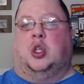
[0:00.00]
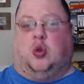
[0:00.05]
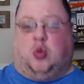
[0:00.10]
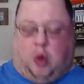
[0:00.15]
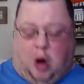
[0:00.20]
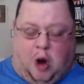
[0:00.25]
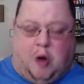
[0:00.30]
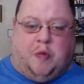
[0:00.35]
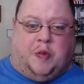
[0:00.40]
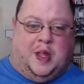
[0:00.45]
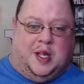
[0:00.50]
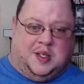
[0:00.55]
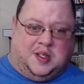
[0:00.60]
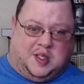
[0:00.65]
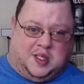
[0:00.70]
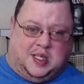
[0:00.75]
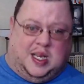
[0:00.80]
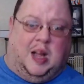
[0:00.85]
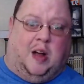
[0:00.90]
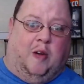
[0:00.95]
growth
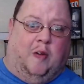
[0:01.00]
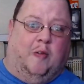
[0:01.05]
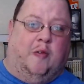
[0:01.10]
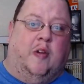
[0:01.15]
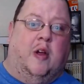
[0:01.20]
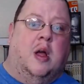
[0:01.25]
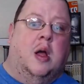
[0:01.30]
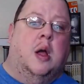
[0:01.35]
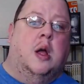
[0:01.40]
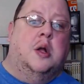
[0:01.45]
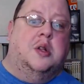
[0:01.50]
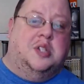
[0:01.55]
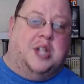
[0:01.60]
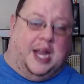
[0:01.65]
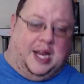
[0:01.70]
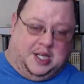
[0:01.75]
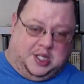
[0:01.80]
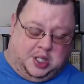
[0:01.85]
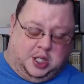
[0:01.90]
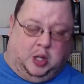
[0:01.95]
itself
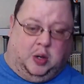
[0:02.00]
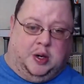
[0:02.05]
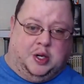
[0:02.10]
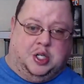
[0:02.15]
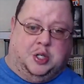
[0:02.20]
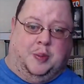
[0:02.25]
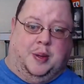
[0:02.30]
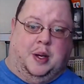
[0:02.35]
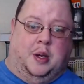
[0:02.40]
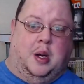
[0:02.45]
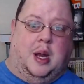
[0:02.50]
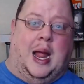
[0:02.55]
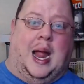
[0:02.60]
takes nourishment,